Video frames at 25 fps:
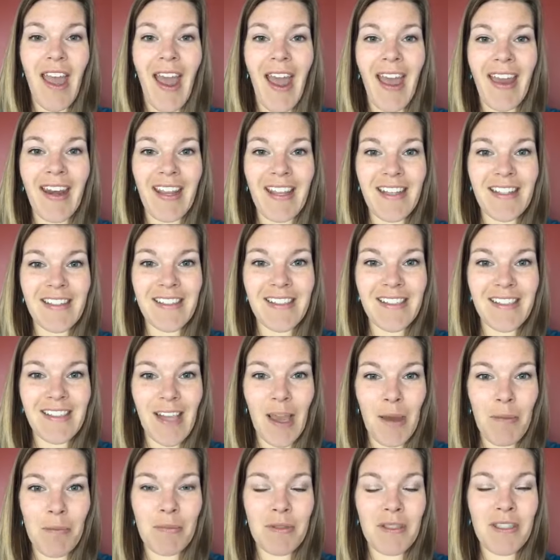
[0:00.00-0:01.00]
and
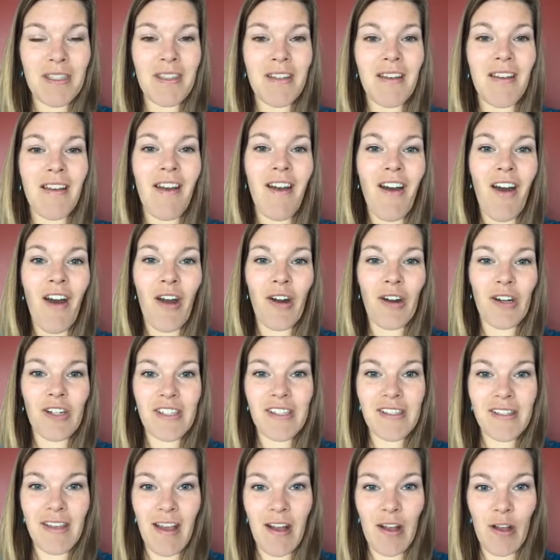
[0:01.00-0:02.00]
accept
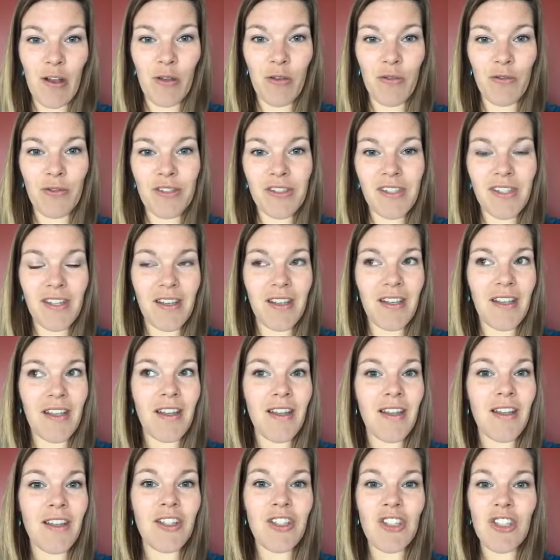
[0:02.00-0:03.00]
ourselves
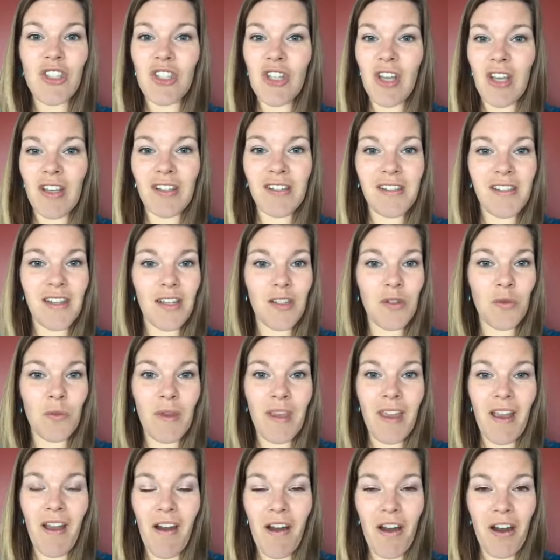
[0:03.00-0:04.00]
just as
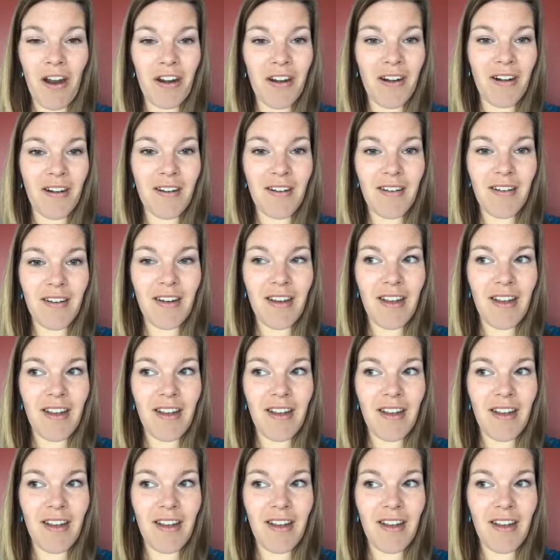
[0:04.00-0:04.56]
we are.